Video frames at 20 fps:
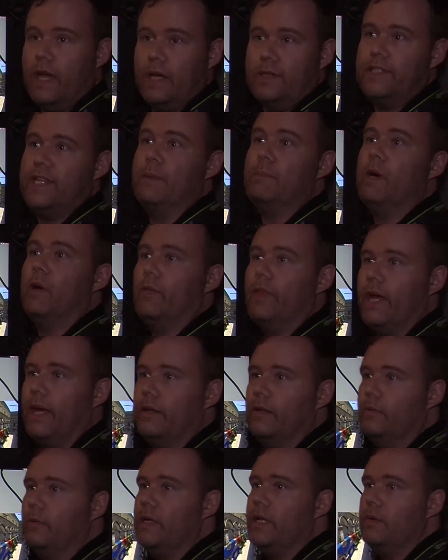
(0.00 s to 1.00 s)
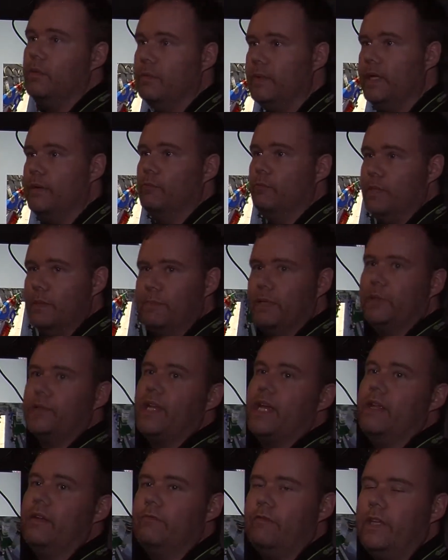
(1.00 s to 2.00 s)
a demo that we, we, we built
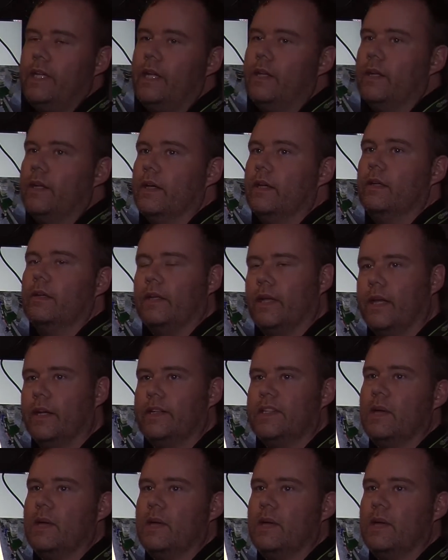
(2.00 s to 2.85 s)
at NVIDIA to kind of